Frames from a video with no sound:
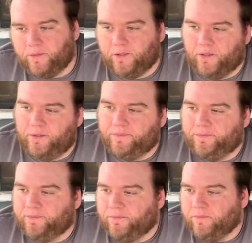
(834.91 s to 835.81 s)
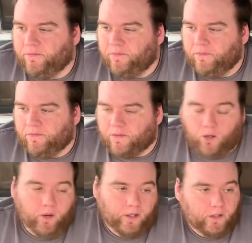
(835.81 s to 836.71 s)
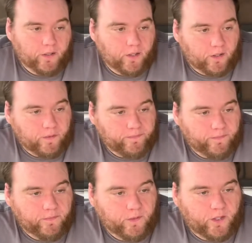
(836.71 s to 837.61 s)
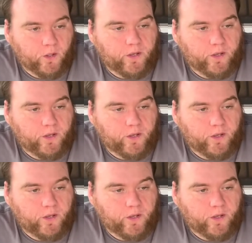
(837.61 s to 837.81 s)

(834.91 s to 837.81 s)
So I will cook some stewed